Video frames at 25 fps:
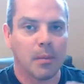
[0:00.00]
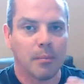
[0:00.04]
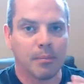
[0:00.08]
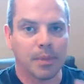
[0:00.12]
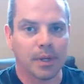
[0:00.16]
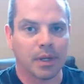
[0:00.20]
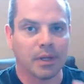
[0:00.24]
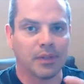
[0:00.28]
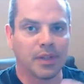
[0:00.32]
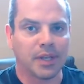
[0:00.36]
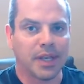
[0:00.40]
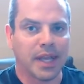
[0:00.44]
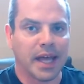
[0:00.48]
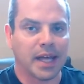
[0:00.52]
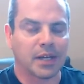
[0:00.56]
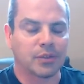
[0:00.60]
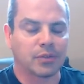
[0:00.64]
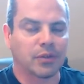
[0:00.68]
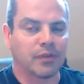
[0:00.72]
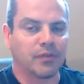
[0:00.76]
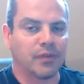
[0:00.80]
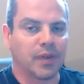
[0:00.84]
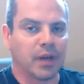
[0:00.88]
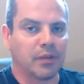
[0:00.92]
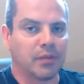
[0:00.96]
Build the
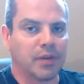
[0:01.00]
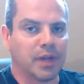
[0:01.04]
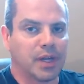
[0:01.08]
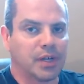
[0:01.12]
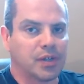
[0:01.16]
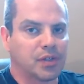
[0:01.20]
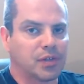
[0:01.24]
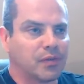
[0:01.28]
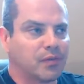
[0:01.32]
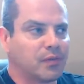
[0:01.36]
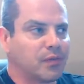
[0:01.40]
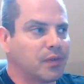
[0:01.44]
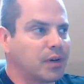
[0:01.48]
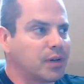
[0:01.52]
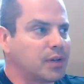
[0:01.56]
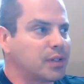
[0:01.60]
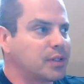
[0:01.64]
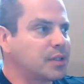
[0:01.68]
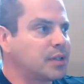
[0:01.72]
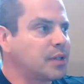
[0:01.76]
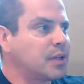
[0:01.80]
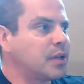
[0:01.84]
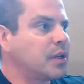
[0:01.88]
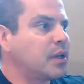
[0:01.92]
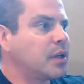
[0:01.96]
natural foundation
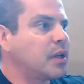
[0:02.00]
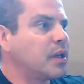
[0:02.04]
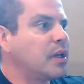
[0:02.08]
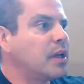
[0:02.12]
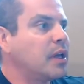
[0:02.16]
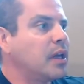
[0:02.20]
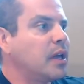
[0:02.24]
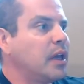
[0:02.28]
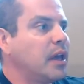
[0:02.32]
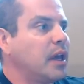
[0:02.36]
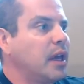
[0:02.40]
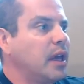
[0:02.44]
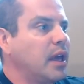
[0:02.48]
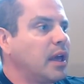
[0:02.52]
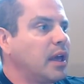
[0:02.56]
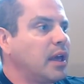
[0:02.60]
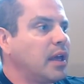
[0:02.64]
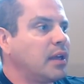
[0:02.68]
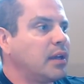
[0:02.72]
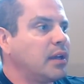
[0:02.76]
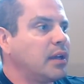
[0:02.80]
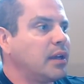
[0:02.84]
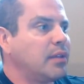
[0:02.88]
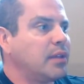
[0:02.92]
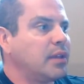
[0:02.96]
first,
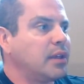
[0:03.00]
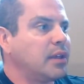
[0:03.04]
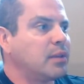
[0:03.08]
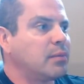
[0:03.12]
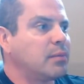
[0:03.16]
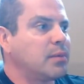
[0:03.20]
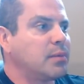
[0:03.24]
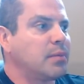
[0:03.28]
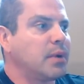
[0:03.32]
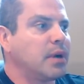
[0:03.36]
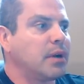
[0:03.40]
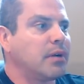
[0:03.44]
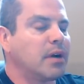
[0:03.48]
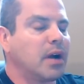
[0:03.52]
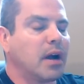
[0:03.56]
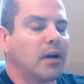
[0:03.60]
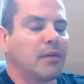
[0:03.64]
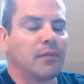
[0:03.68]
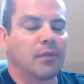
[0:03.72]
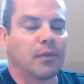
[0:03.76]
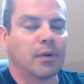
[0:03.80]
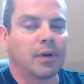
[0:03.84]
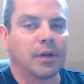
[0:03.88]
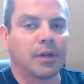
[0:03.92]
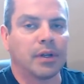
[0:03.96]
and I think you'll be better off
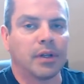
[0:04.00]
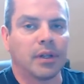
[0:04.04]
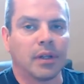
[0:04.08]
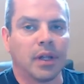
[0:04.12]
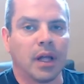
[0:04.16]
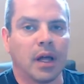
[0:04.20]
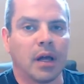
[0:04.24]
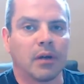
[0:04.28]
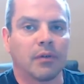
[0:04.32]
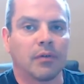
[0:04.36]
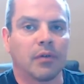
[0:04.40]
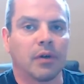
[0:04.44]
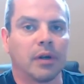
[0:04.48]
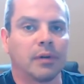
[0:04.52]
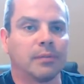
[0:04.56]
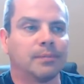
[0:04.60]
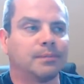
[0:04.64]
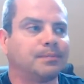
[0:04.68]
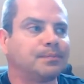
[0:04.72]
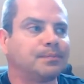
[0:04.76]
for it in the long run.